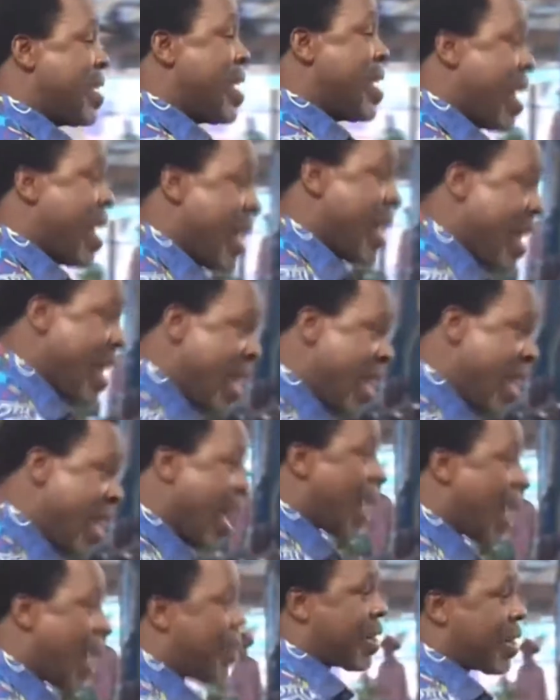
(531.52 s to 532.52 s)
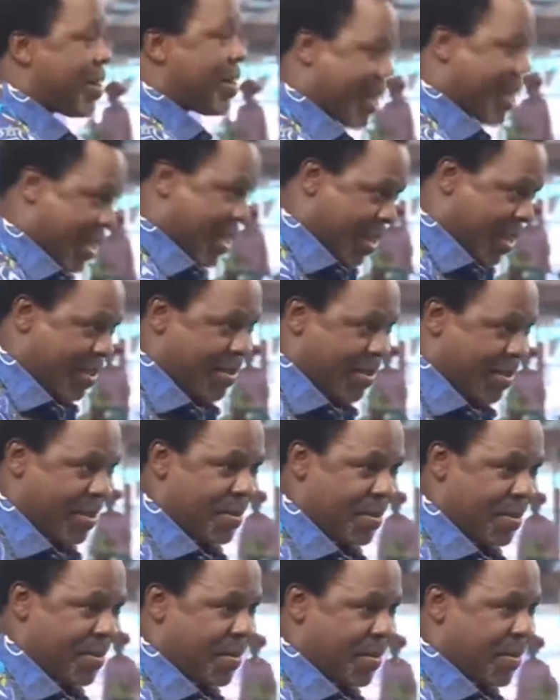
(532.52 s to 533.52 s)
by saying about
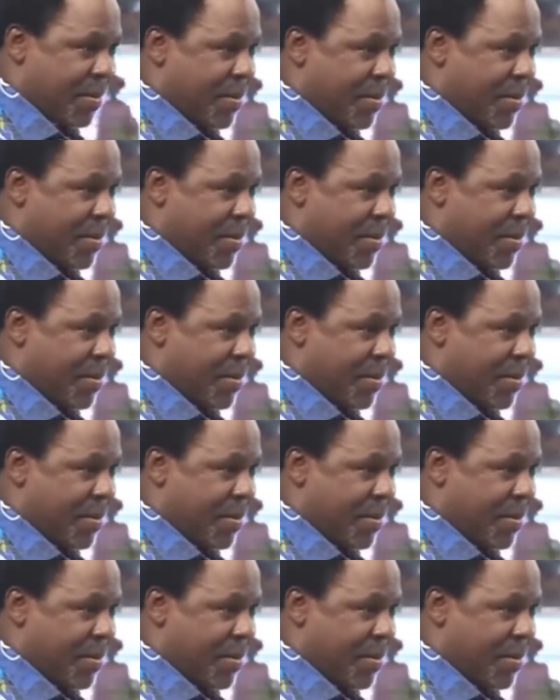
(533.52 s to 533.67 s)
ourselves,